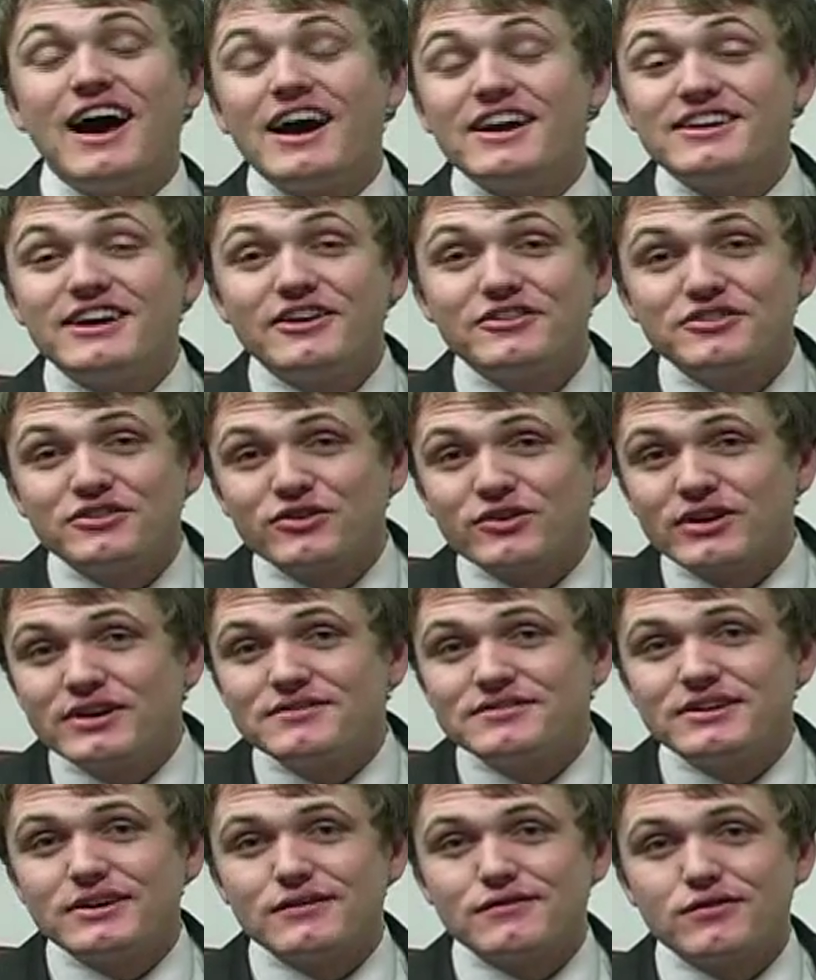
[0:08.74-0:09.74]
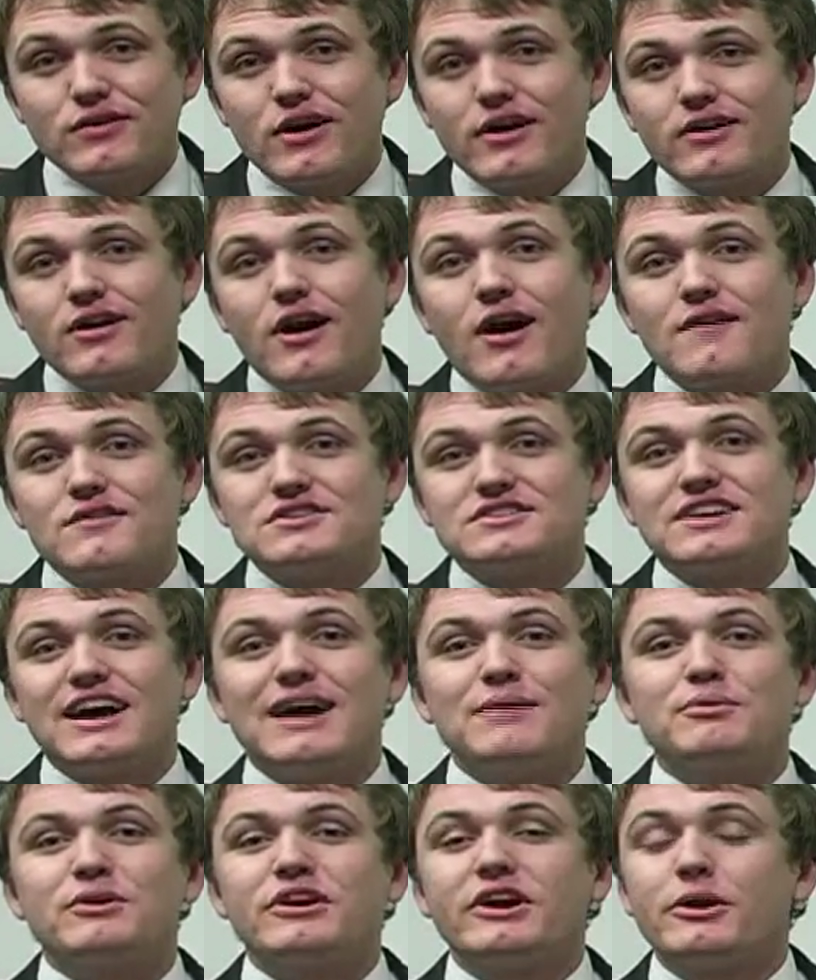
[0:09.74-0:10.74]
Hi, Nelson Greaves here for On the Harvard
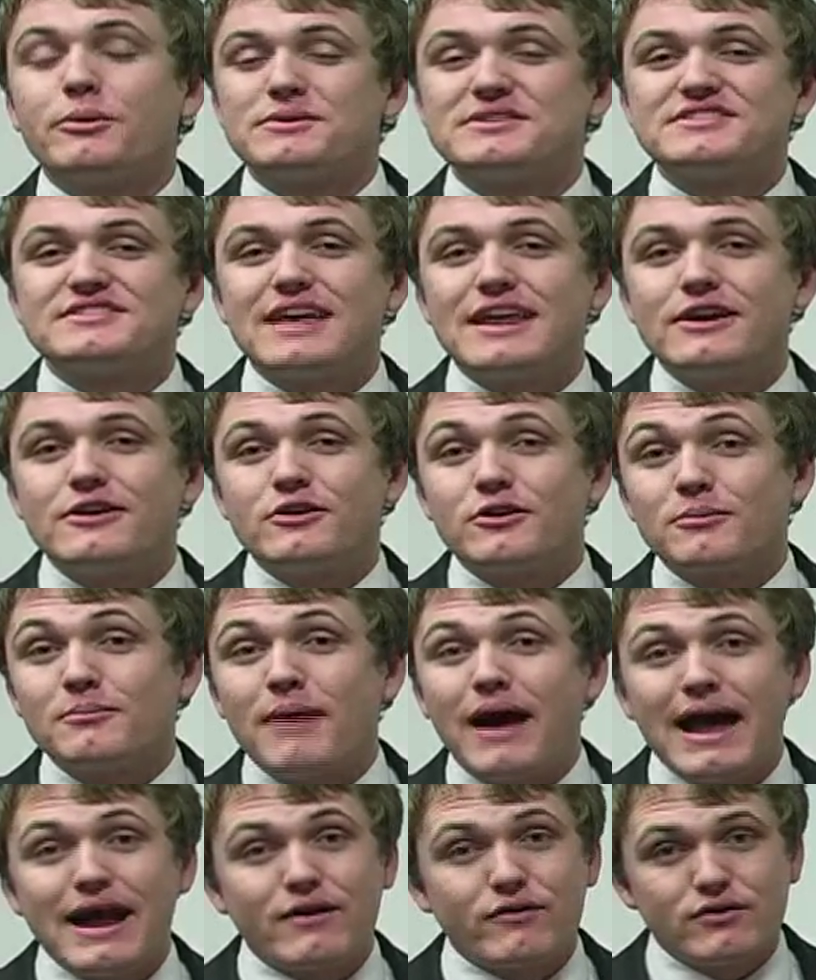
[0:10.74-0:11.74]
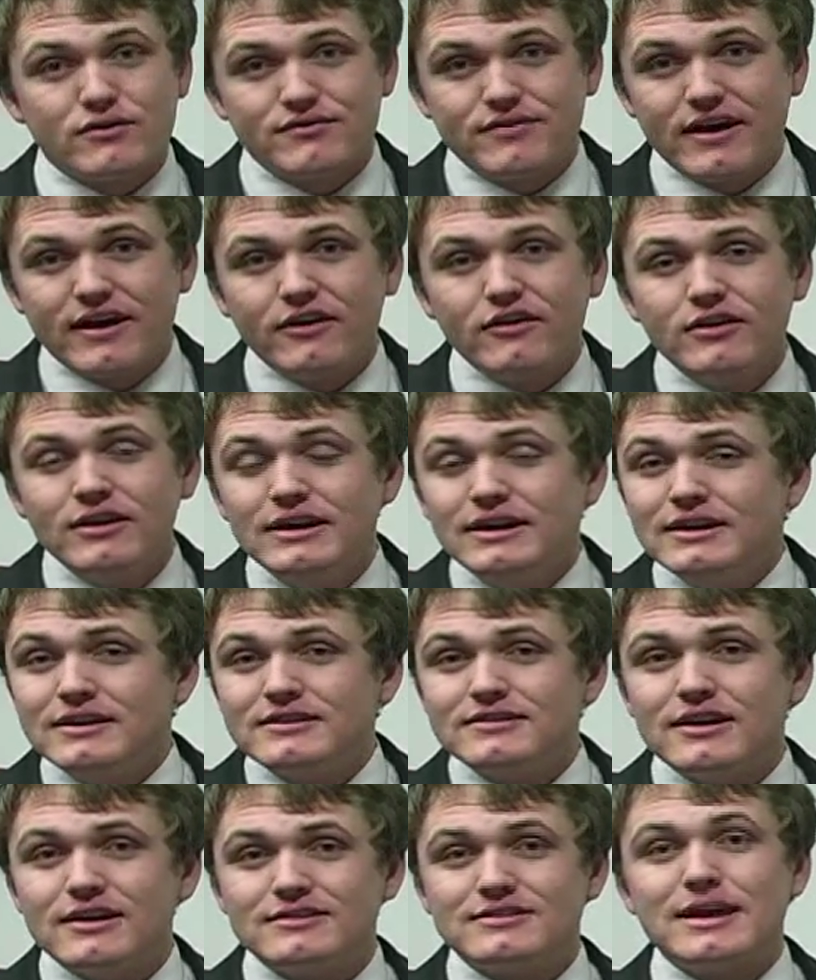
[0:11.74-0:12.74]
Time. We're here with Senator Mike Gravel,
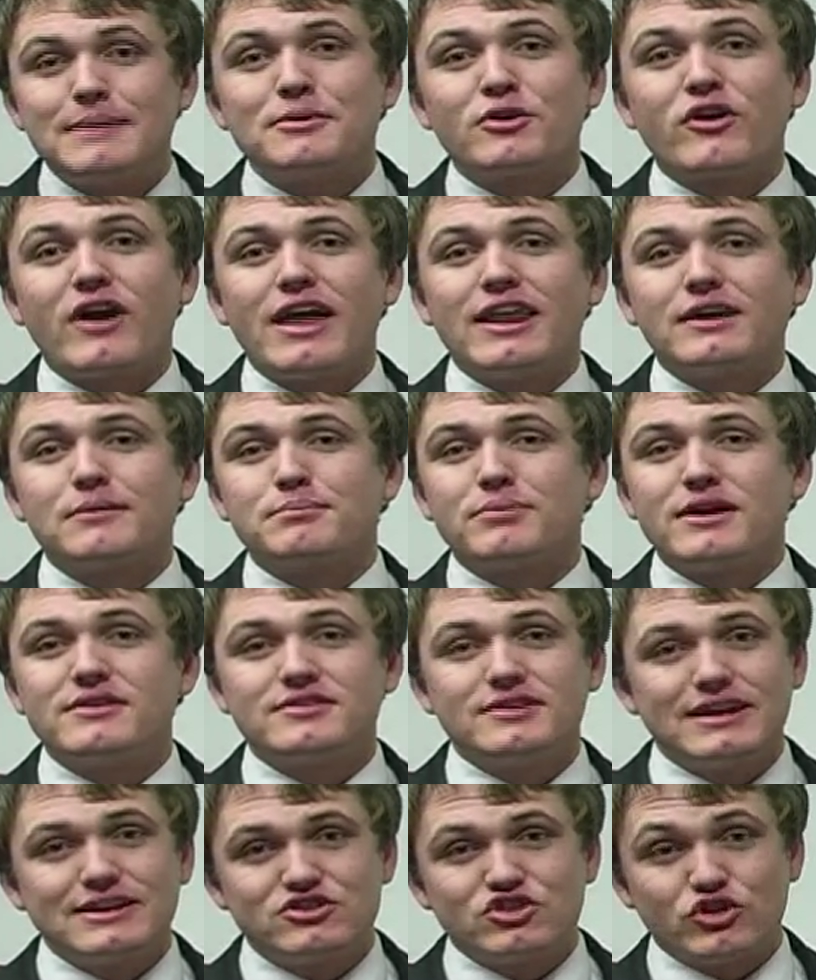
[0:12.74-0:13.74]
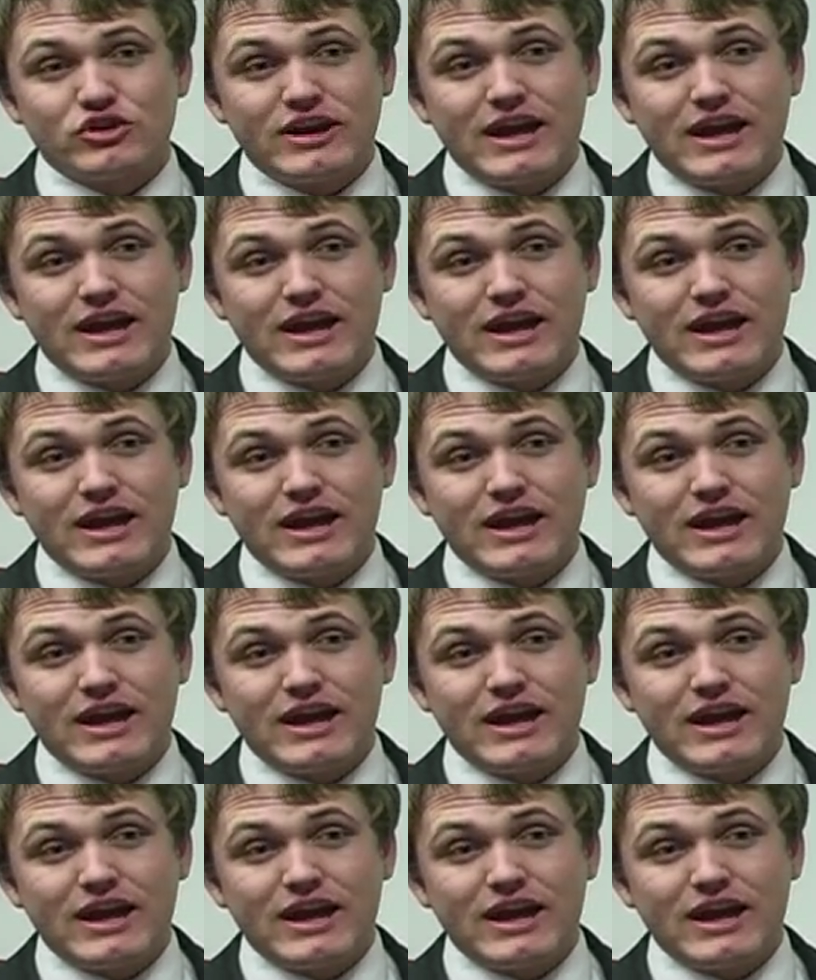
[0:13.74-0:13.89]
the Democratic presidential